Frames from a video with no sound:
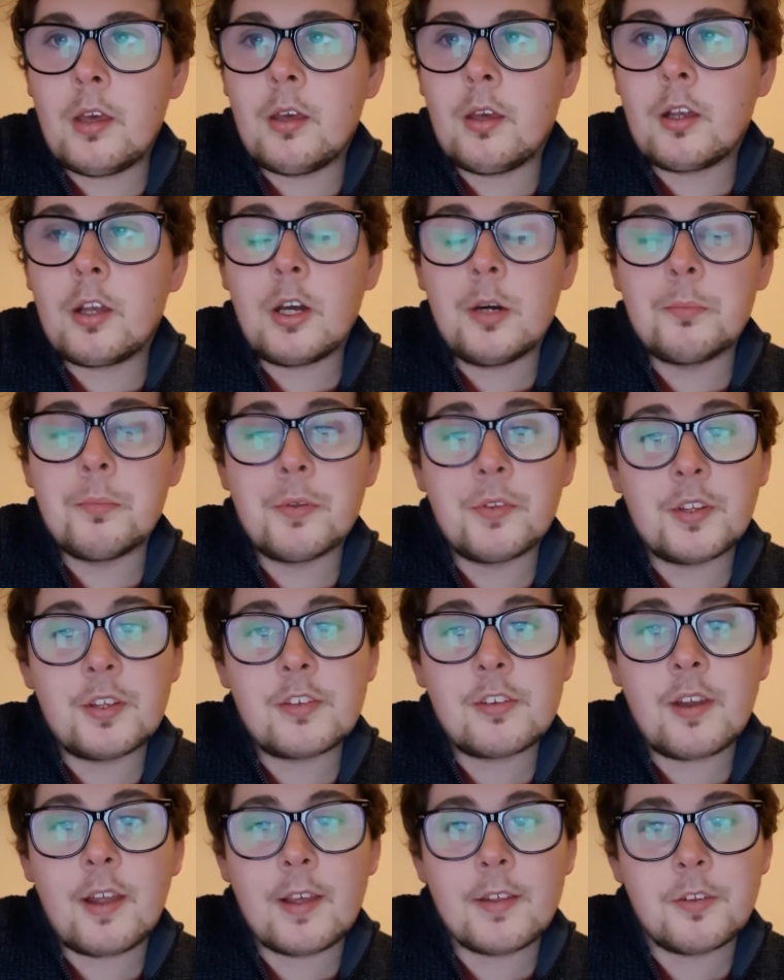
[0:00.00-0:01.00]

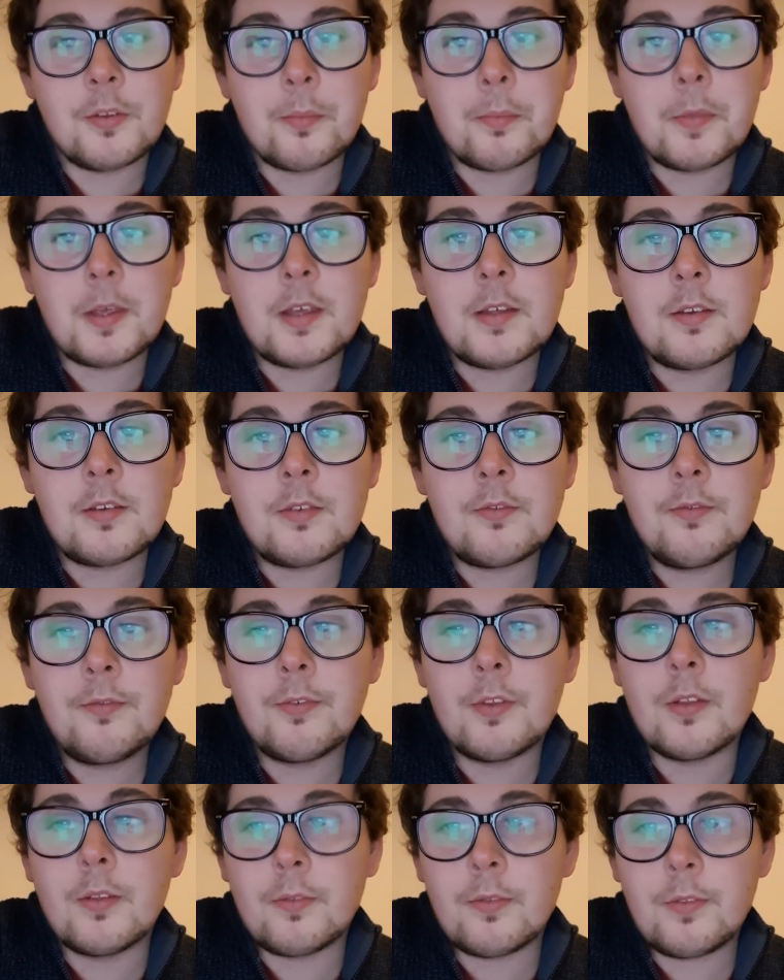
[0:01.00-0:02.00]
composition I submitted
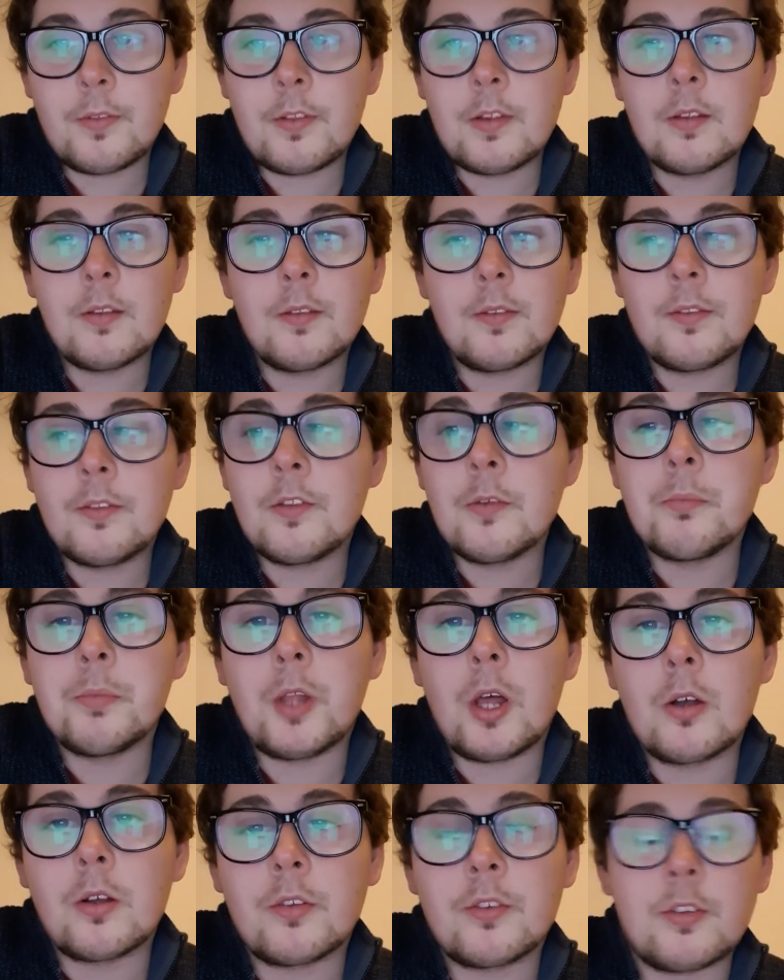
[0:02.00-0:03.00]
for the
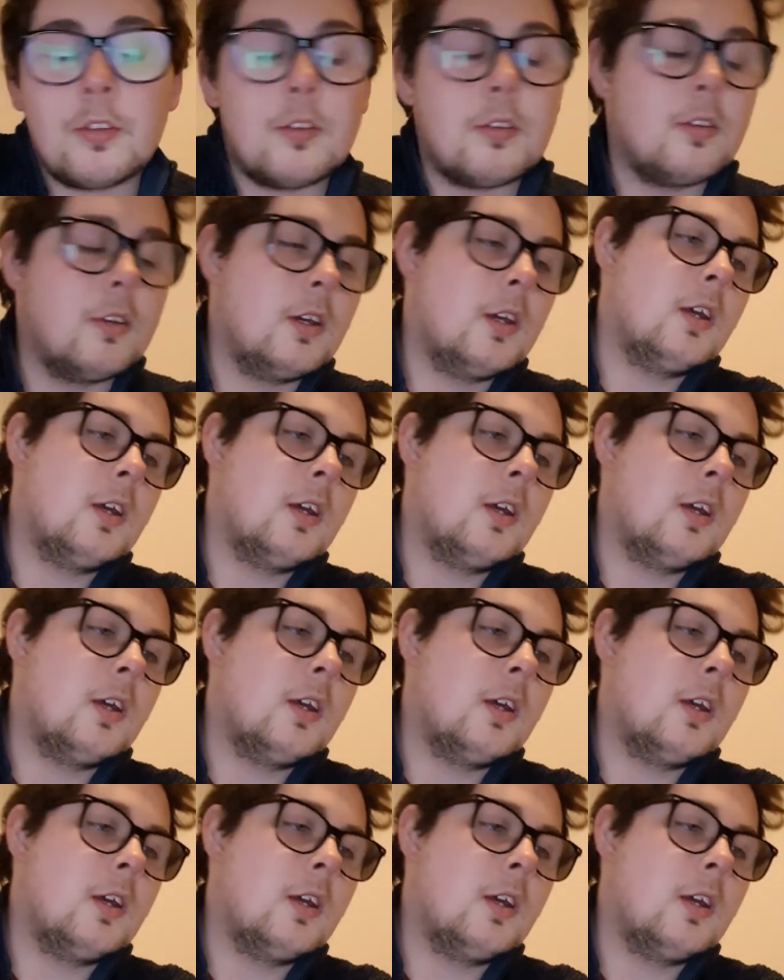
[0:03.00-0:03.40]
blogs and